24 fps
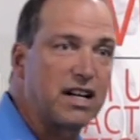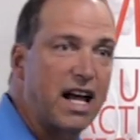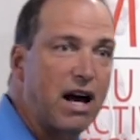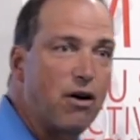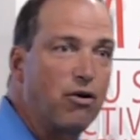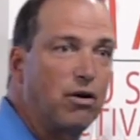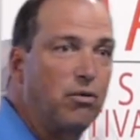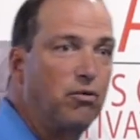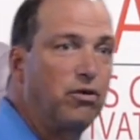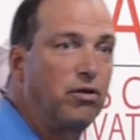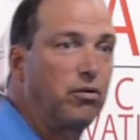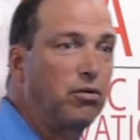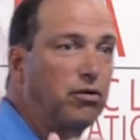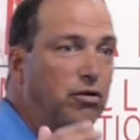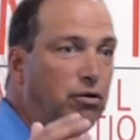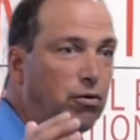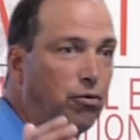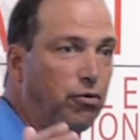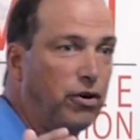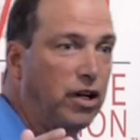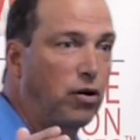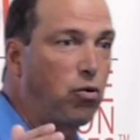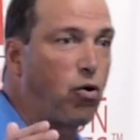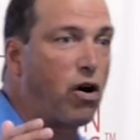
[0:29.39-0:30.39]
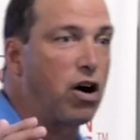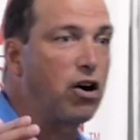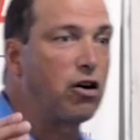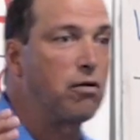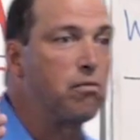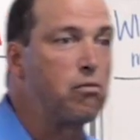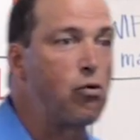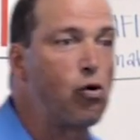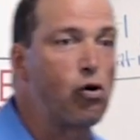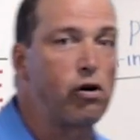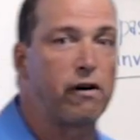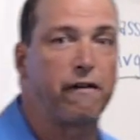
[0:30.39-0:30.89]
Now it will require
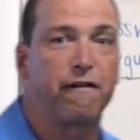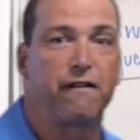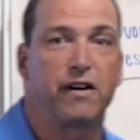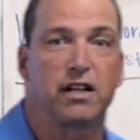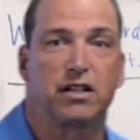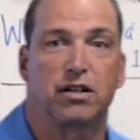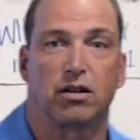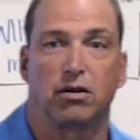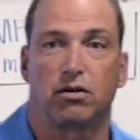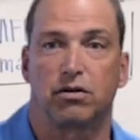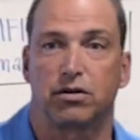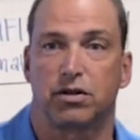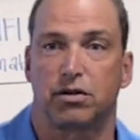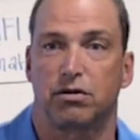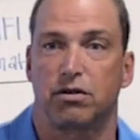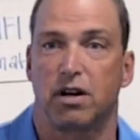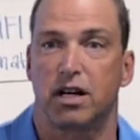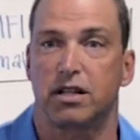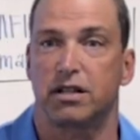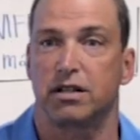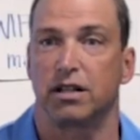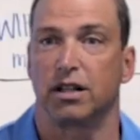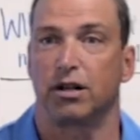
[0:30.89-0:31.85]
more physical stress